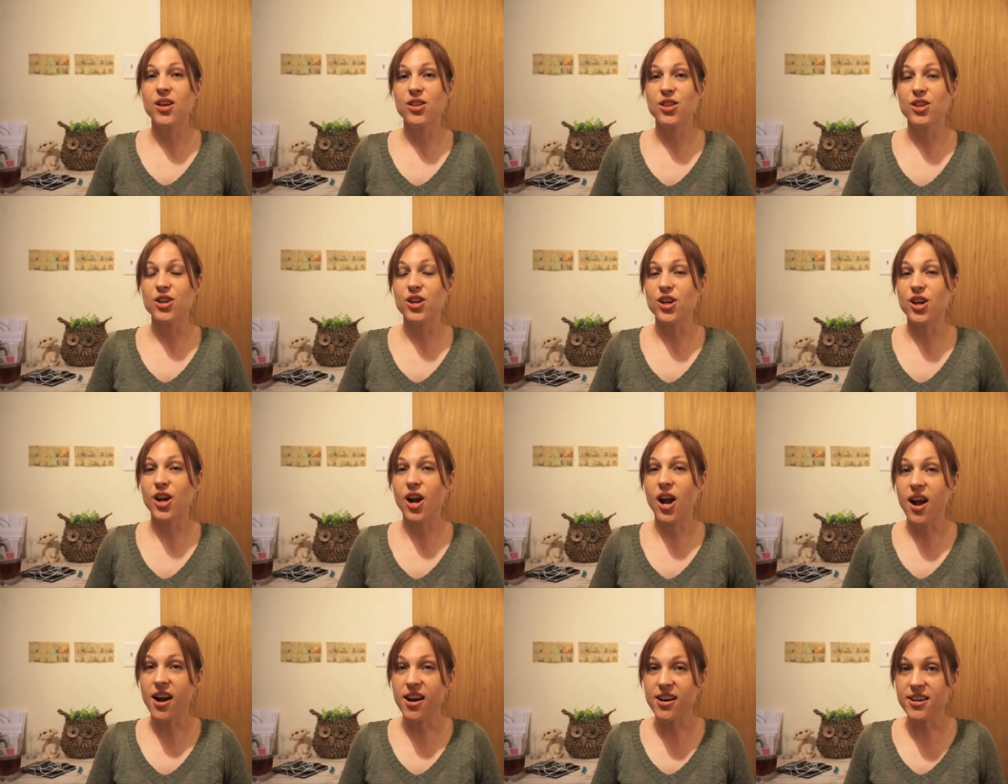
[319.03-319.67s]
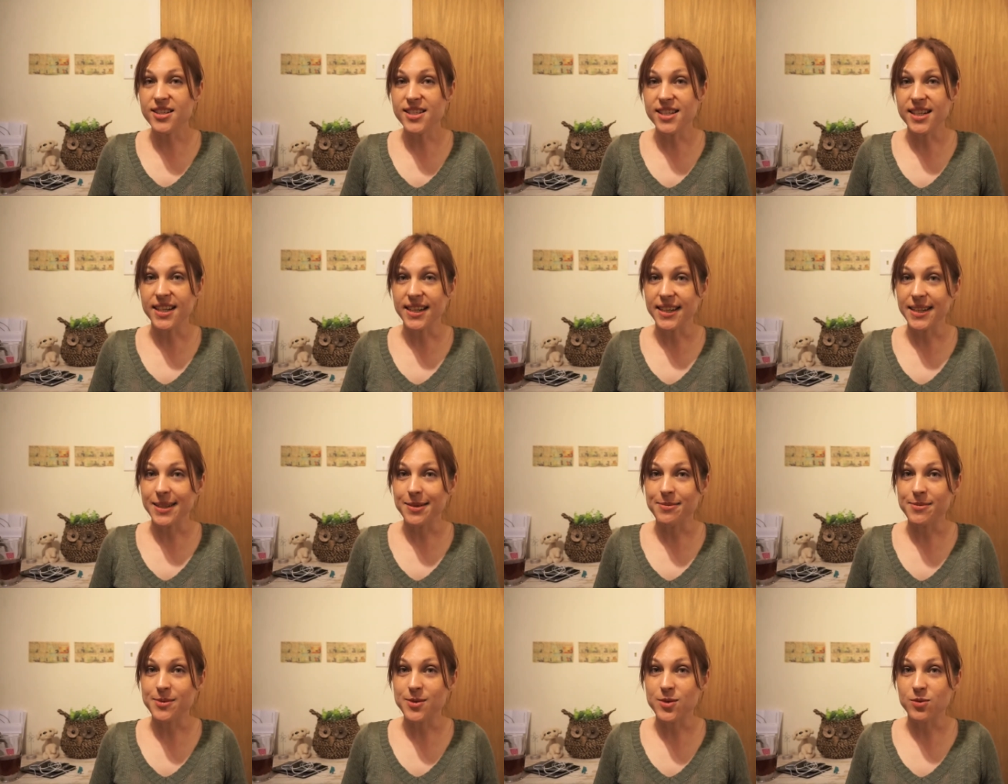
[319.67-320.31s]
There are
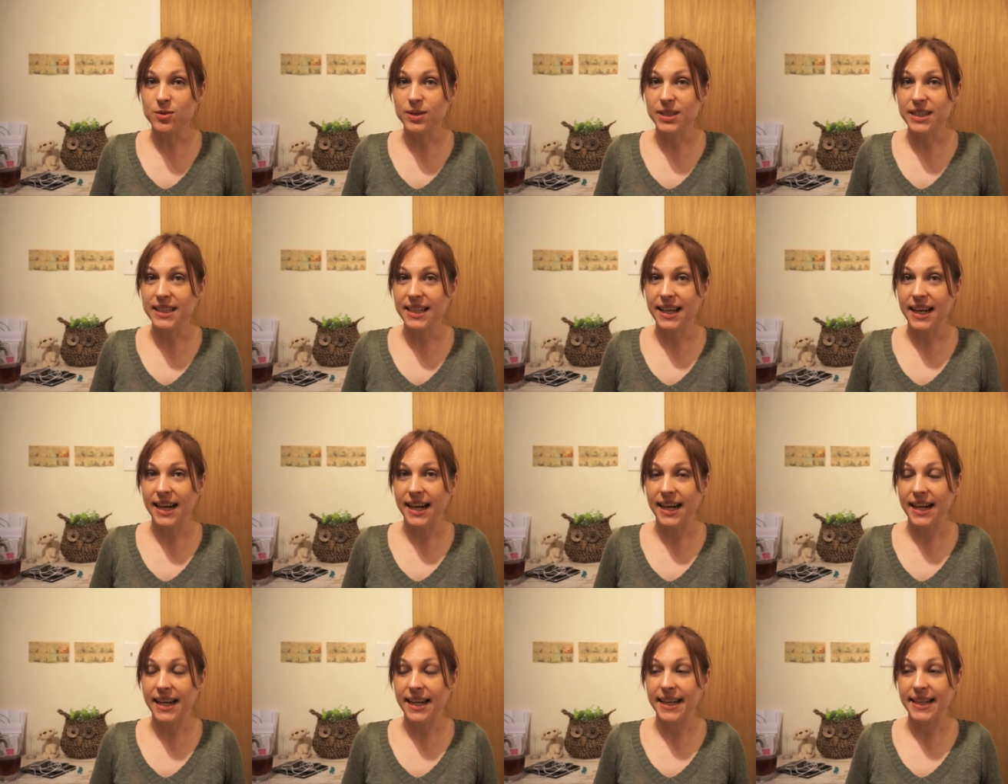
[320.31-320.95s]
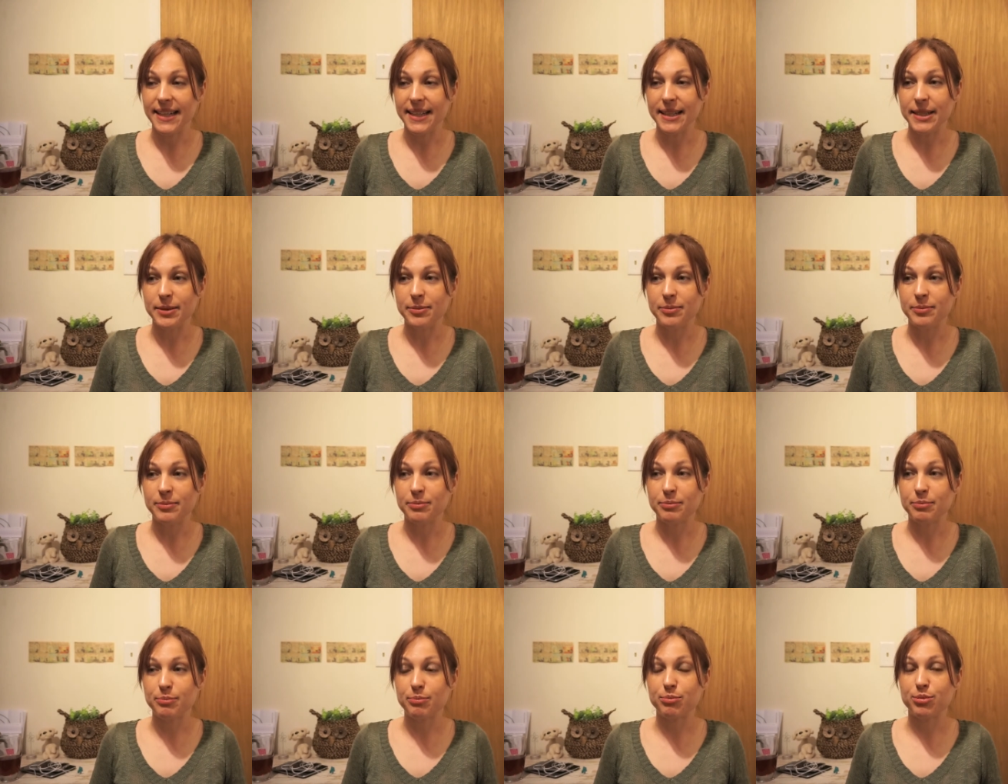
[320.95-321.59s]
times when I
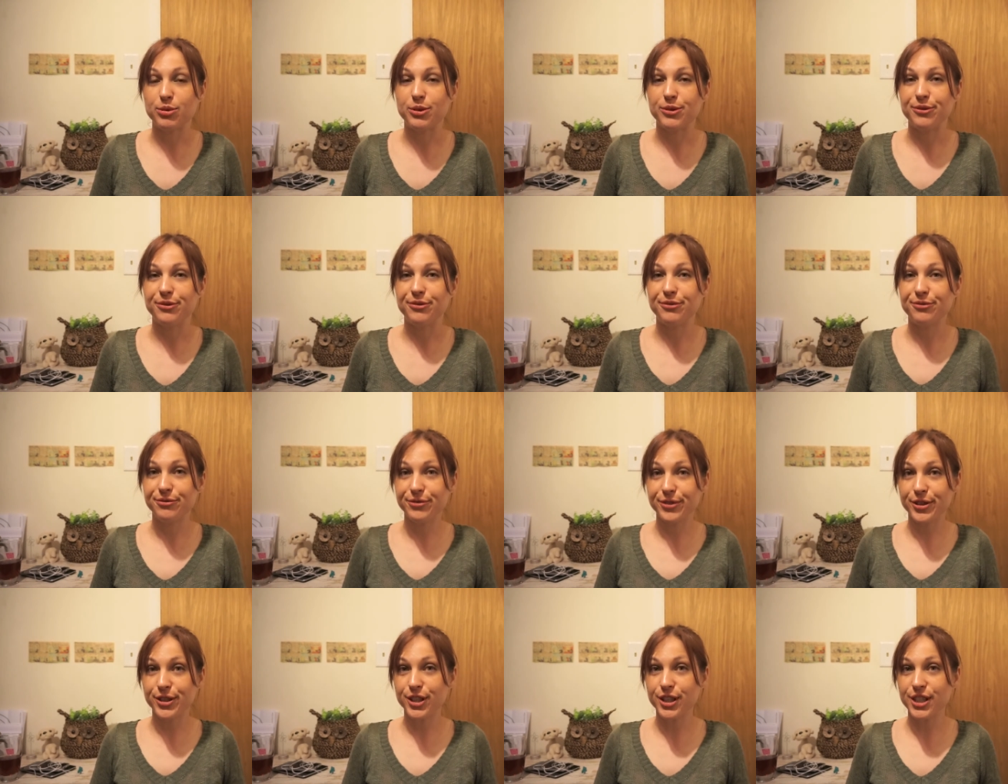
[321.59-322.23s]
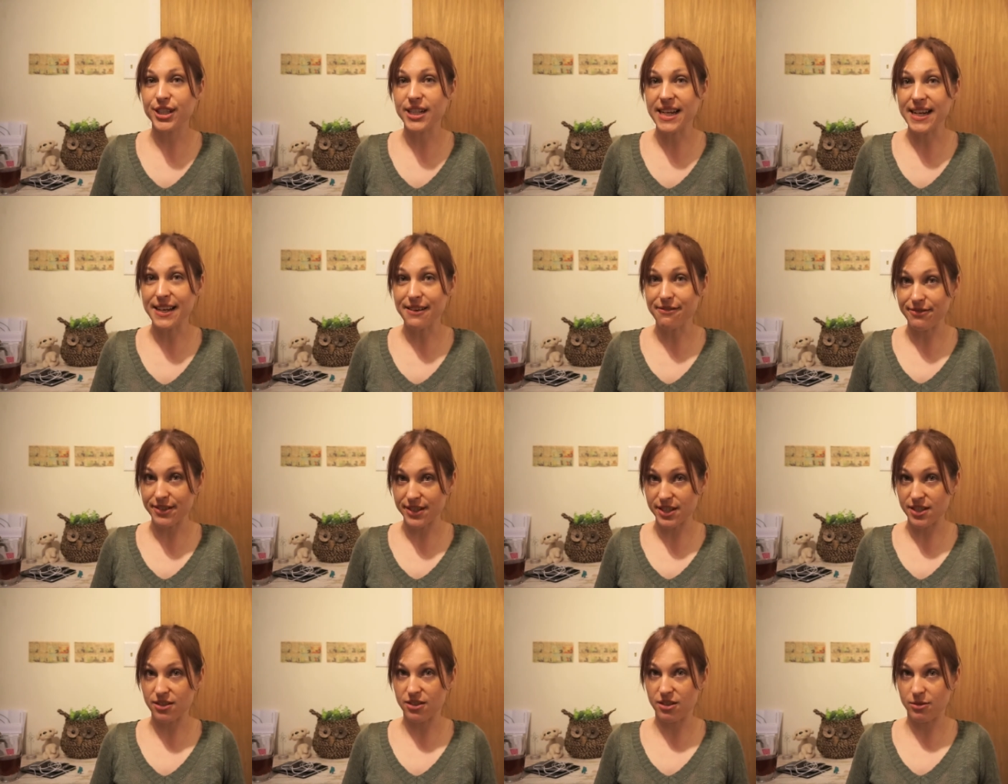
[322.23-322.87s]
prefer a
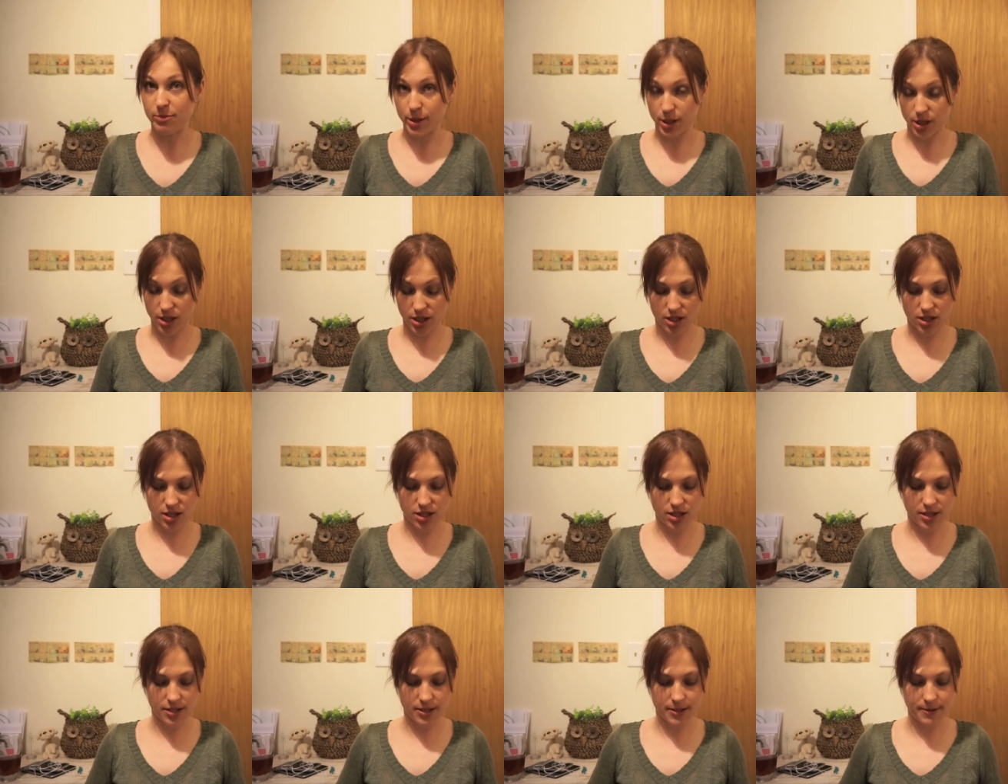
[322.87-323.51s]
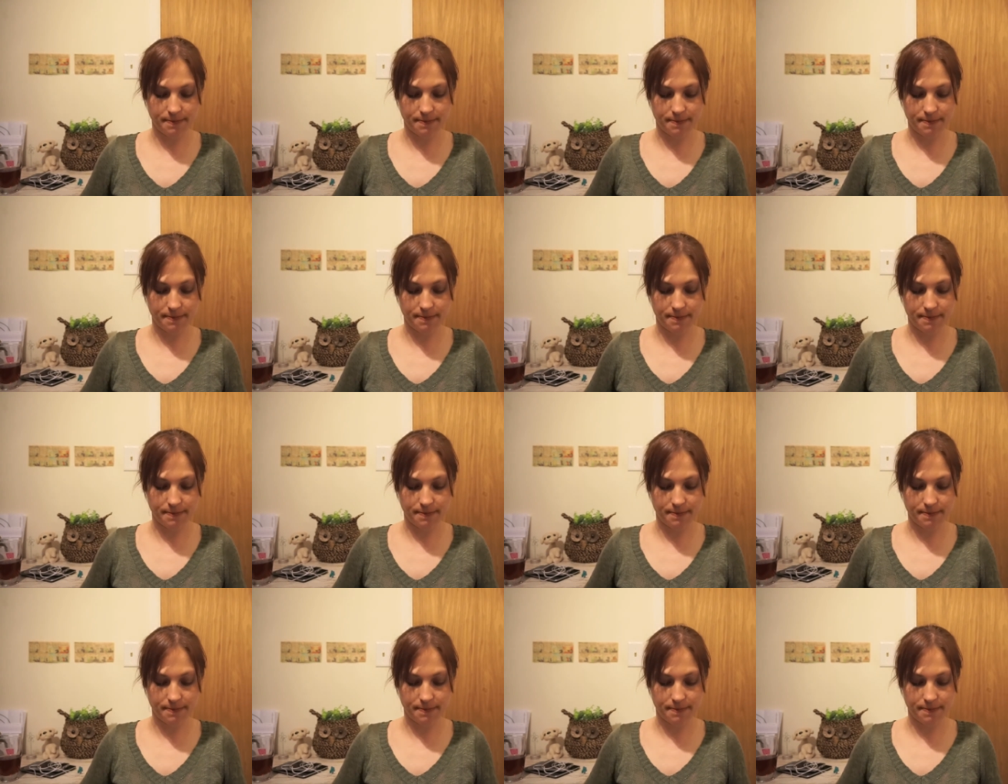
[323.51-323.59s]
physical book.